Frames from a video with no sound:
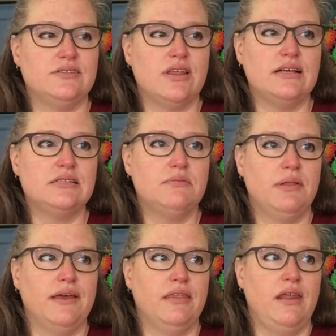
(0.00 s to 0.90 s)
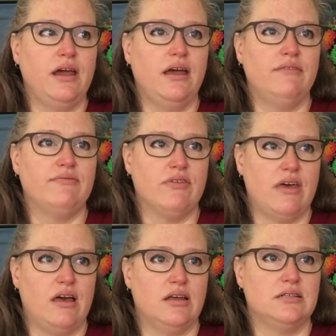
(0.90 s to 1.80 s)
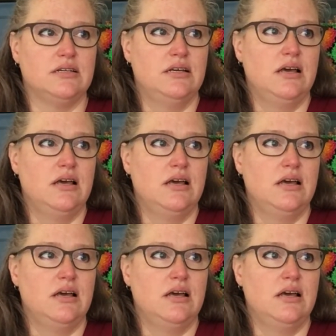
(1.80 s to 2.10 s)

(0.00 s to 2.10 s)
So that's the plan that I have for that.